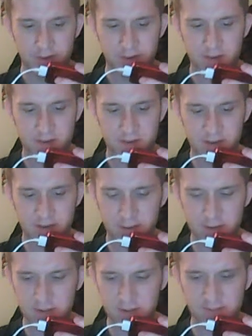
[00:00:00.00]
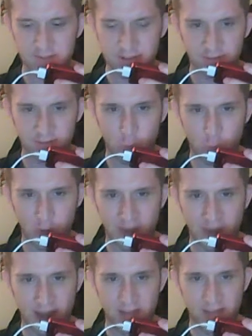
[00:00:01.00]
continue his defensive
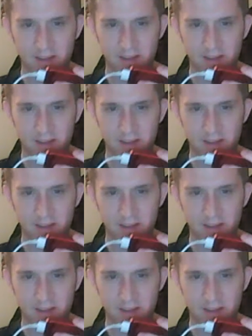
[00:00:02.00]
warpath